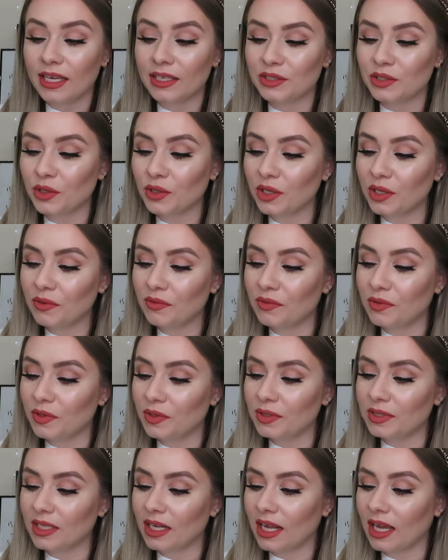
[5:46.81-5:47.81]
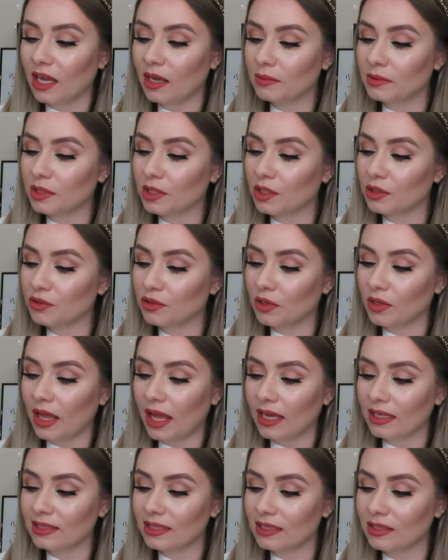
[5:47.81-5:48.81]
It's honey infused and it helps to control
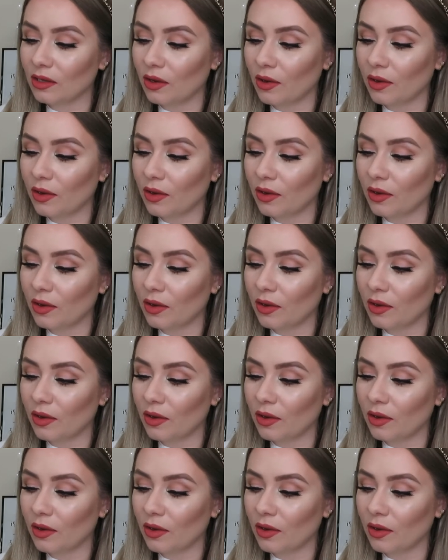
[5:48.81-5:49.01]
excess